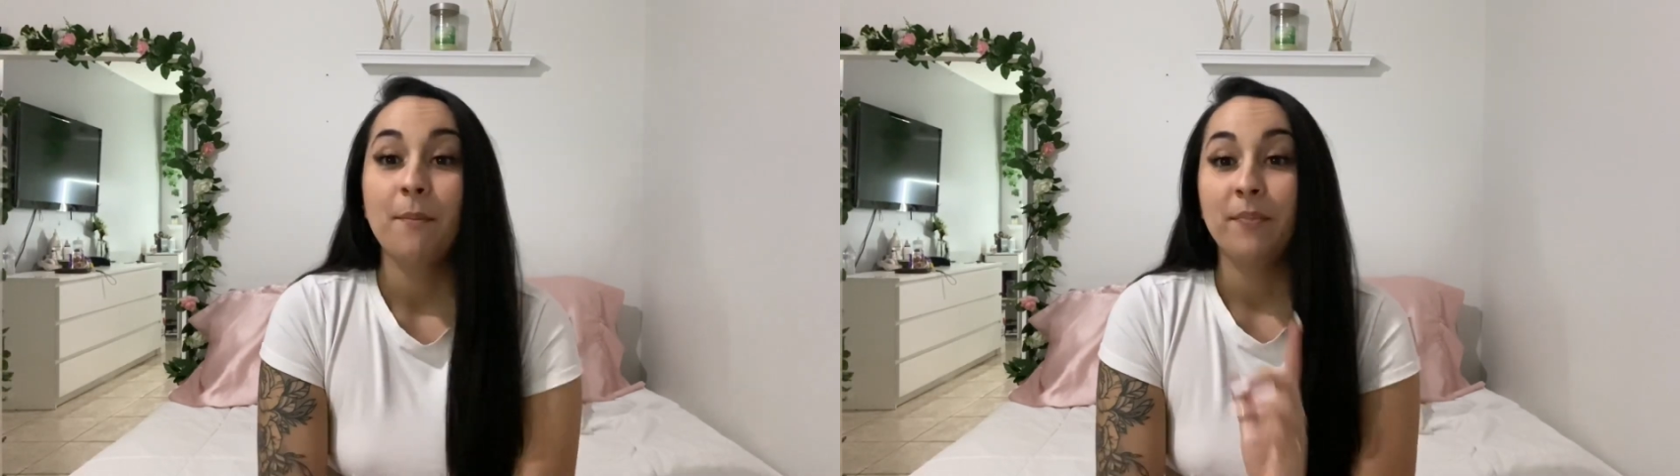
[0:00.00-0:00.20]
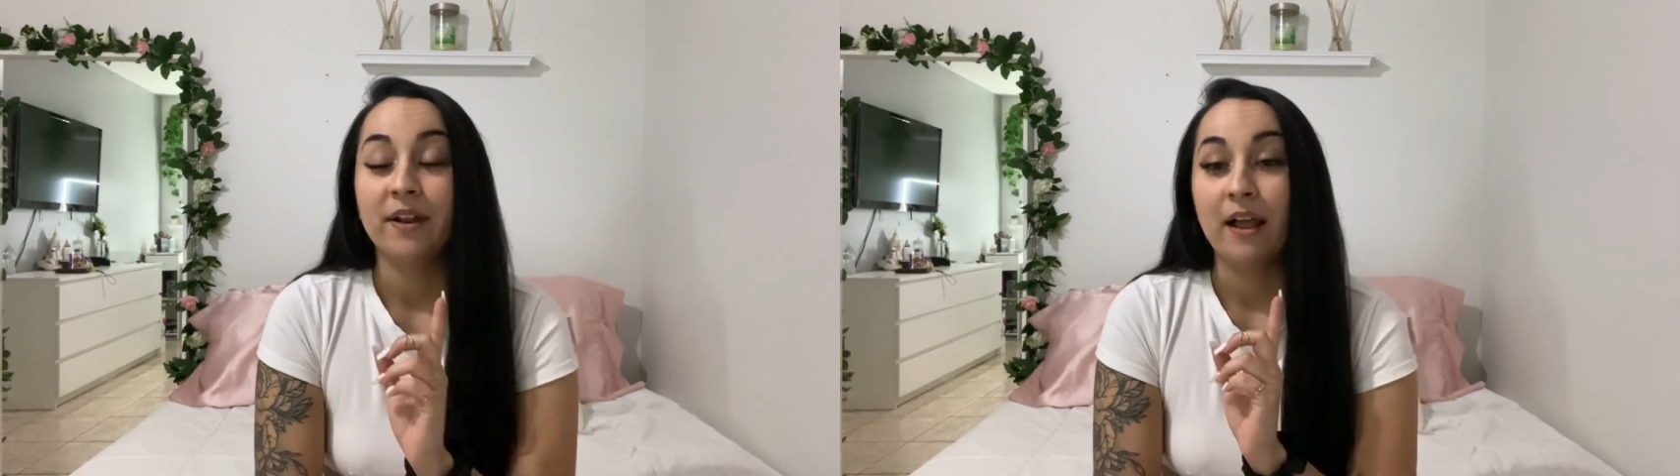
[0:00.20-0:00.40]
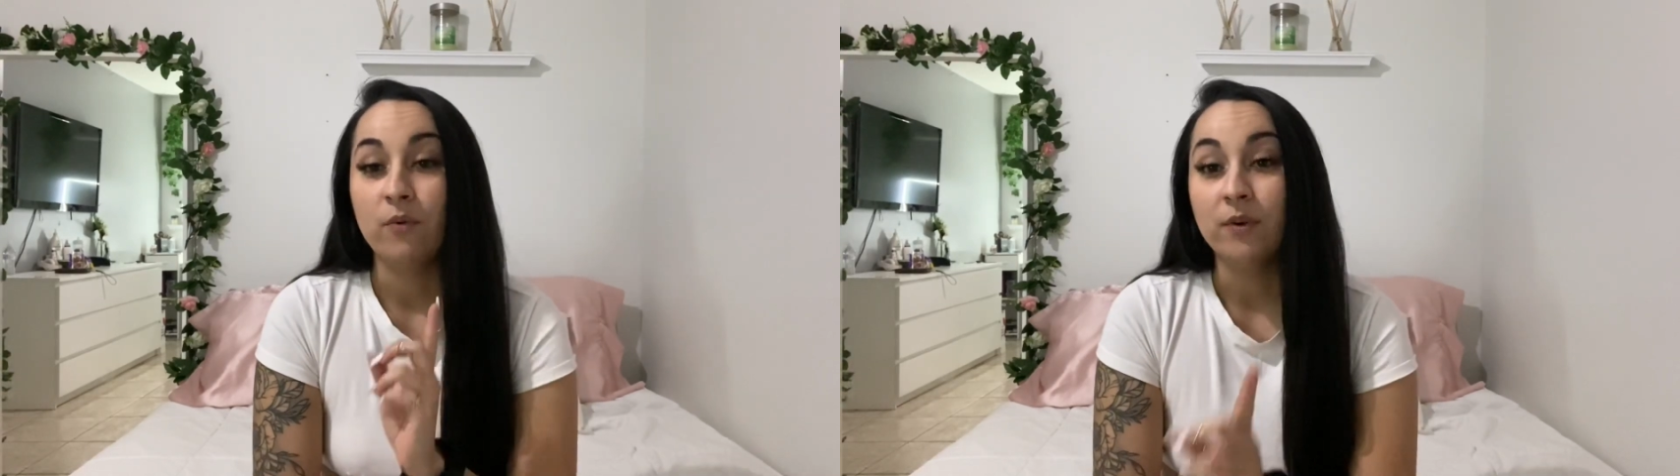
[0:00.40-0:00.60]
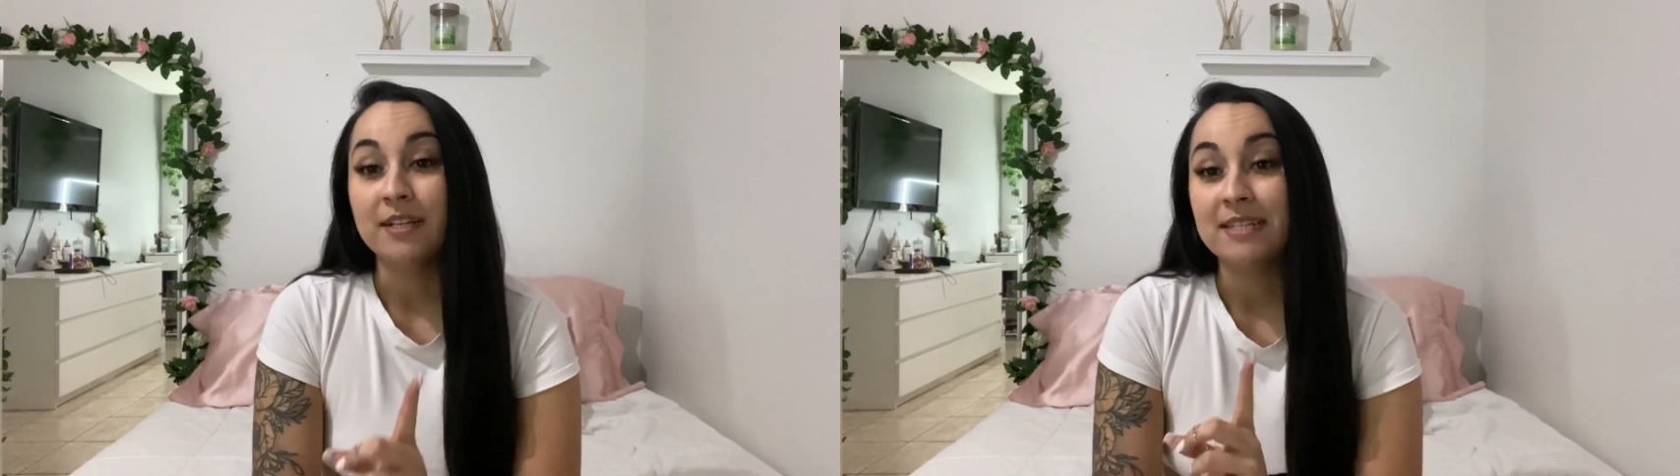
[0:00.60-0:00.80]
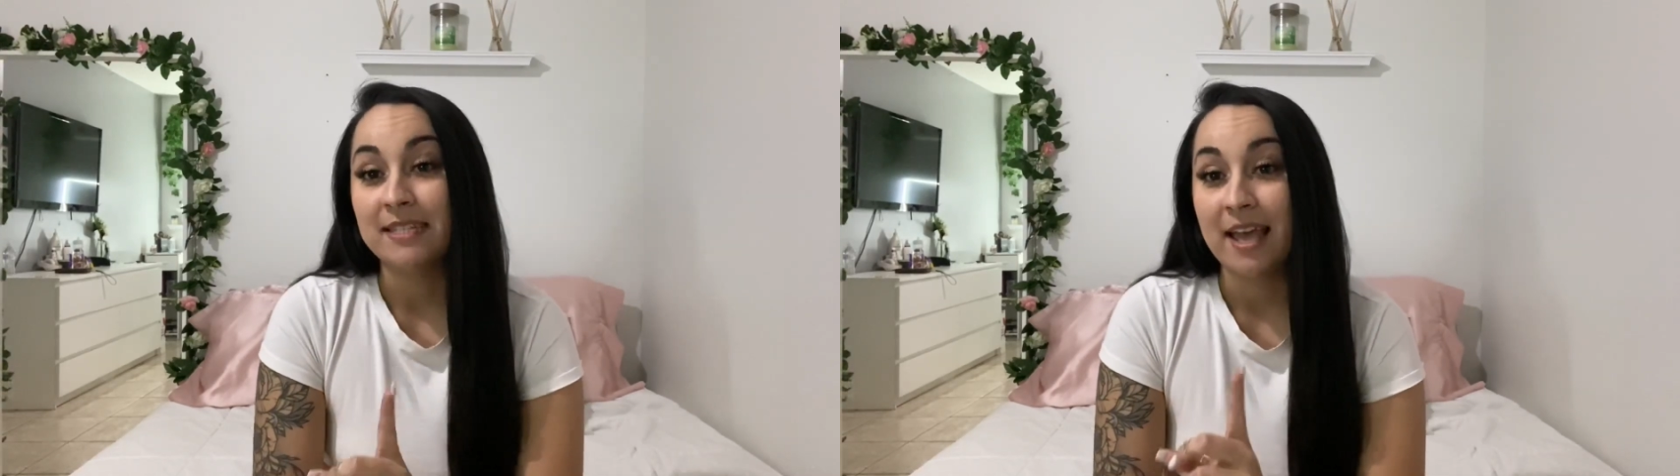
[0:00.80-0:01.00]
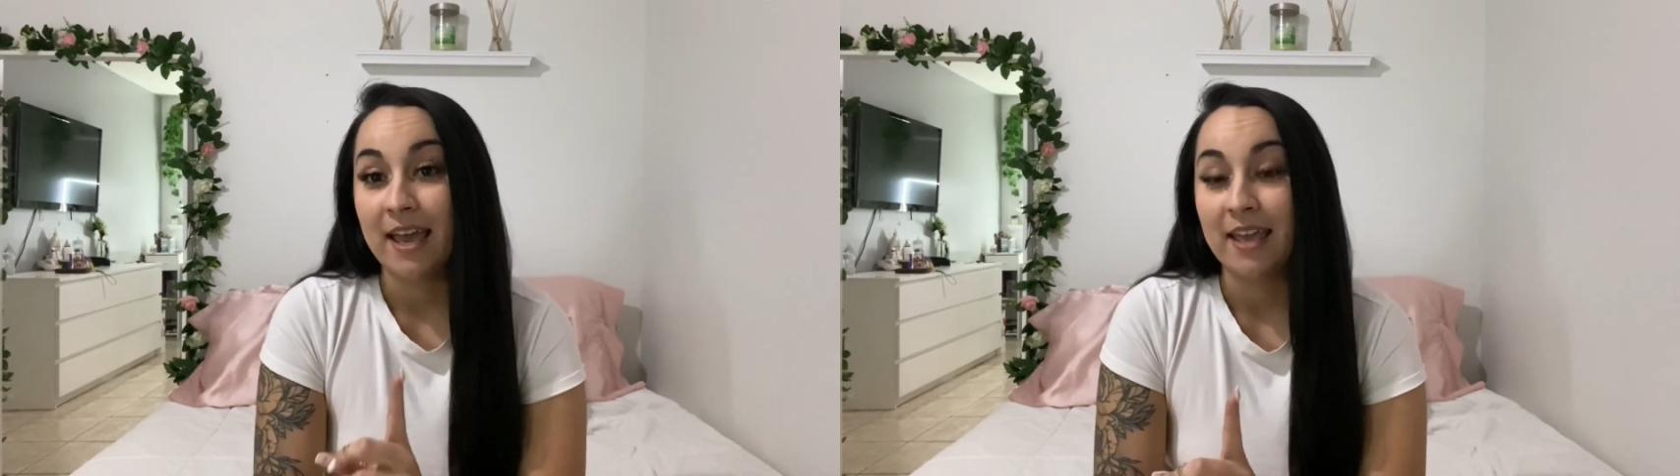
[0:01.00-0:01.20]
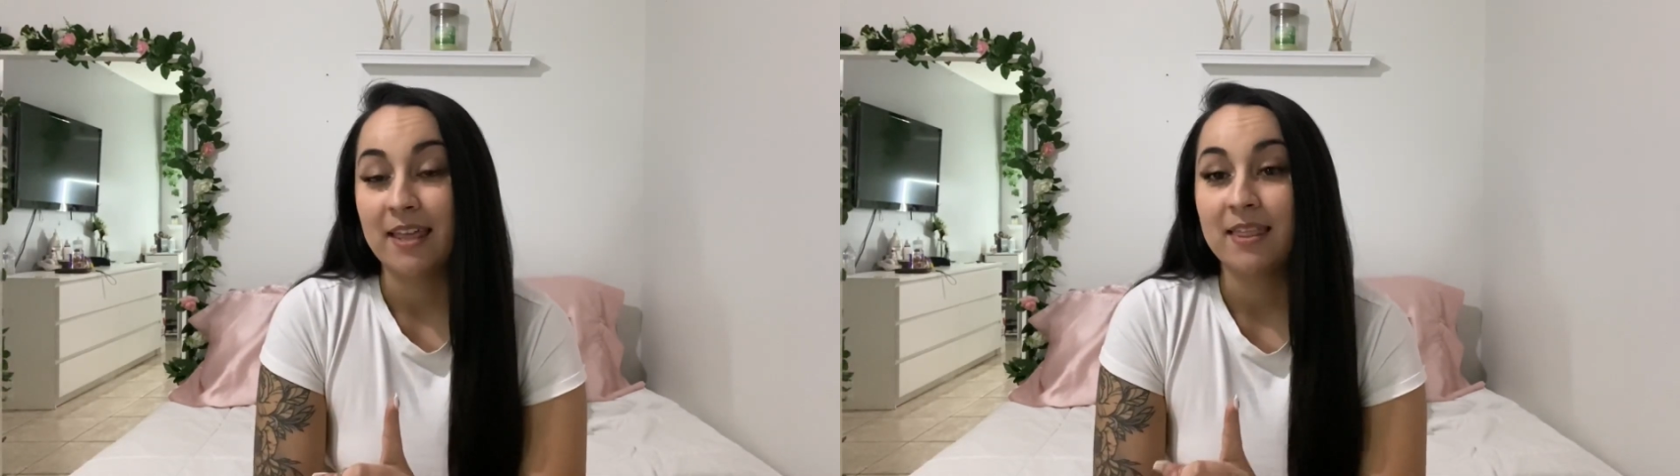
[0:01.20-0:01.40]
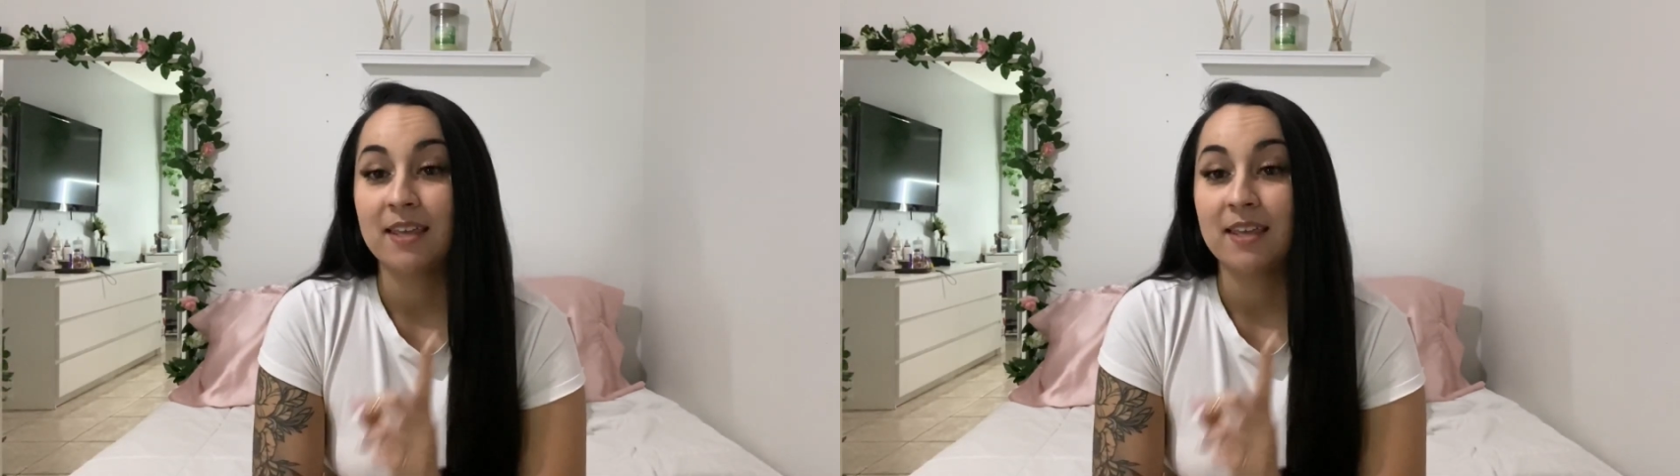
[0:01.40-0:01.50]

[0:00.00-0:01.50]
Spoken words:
But I would say